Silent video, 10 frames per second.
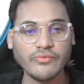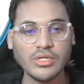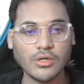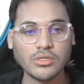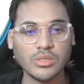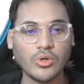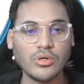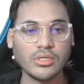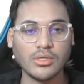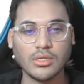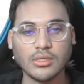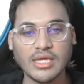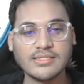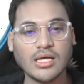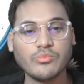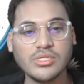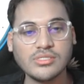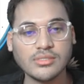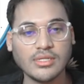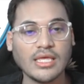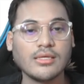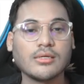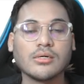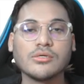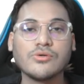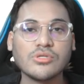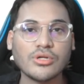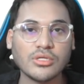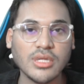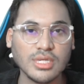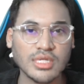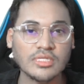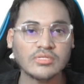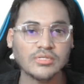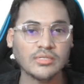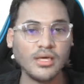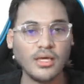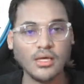we talked about examples like user authentication